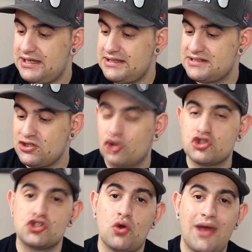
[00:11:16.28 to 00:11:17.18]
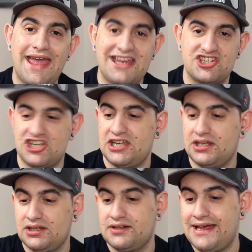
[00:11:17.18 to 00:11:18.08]
it's not so edgy.
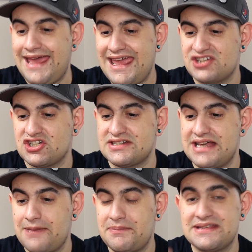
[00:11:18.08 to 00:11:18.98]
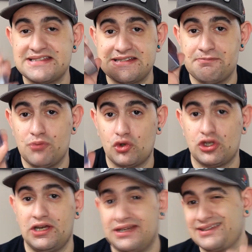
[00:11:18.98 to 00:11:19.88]
The edges are a bit
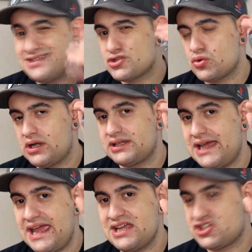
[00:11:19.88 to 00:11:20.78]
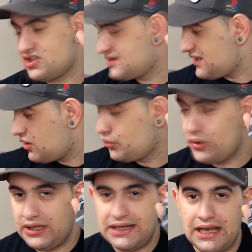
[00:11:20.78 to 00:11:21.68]
smoother, and this one, the edges are
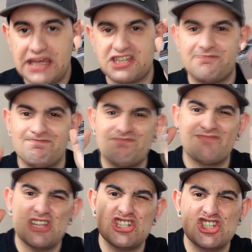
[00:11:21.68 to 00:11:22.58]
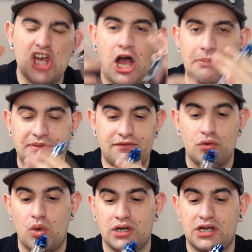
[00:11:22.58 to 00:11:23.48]
really like sharp, if
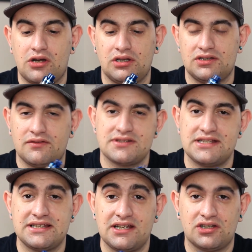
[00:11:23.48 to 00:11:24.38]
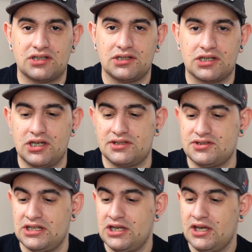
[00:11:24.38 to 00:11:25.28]
you want to call it. Obviously, they're not going to cut
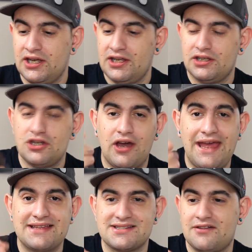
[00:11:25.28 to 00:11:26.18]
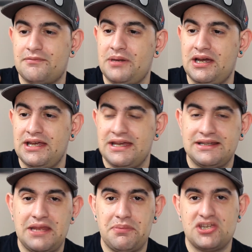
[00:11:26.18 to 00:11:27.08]
your hands off, but
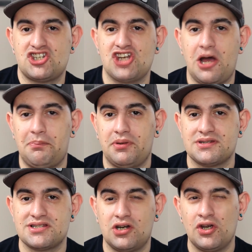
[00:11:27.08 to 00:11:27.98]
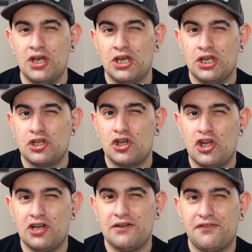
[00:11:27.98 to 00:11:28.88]
they be sharper. So you're
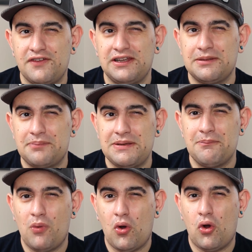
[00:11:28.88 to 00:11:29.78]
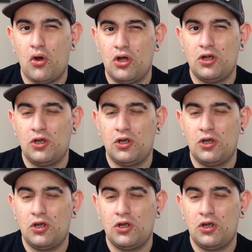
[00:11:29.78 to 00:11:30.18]
going to feel a bit more